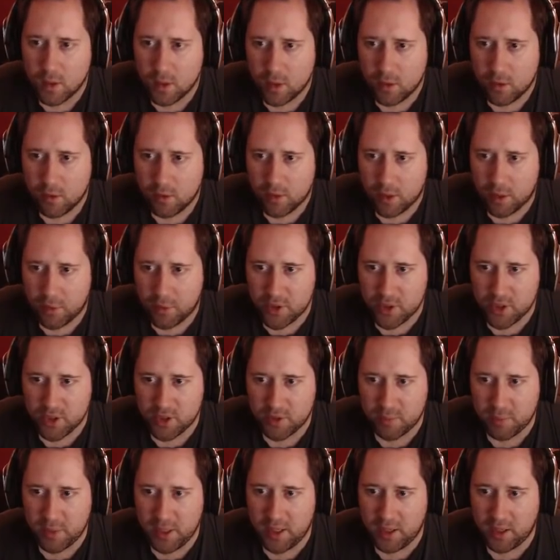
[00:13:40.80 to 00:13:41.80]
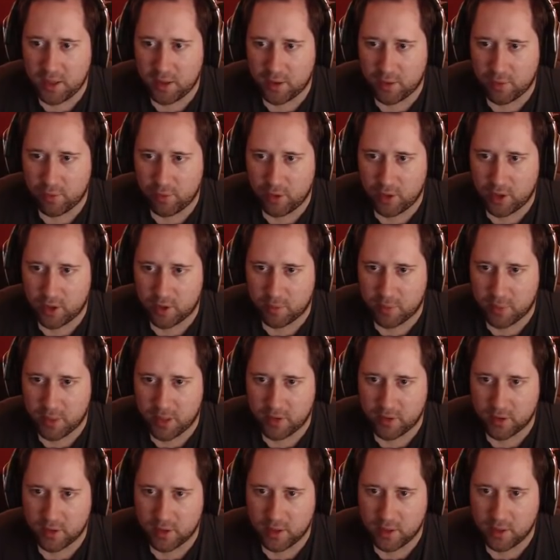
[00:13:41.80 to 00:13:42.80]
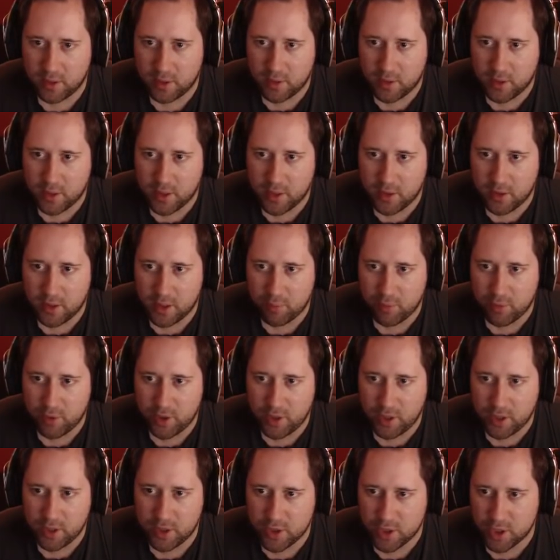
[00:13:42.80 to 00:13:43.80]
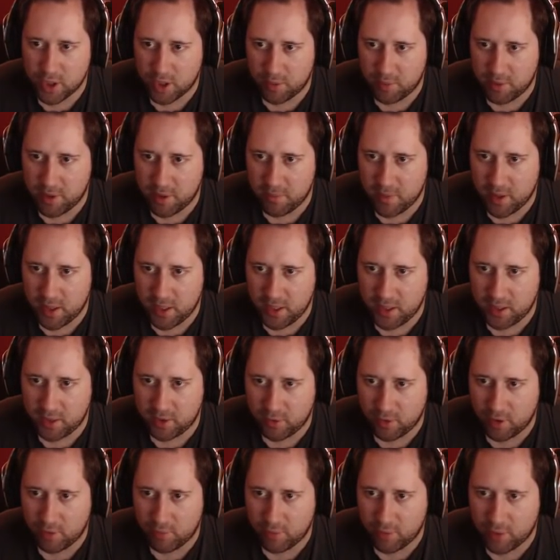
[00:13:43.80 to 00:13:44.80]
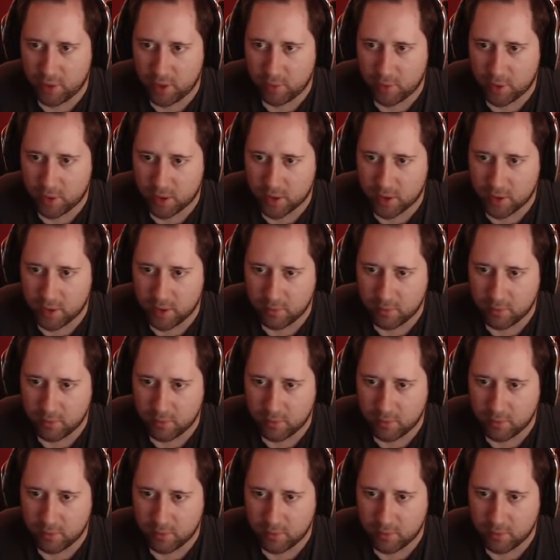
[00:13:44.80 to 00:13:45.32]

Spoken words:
Right, we're just speeding through this basically, and they're doing a pretty good job. They're mining through it pretty quickly.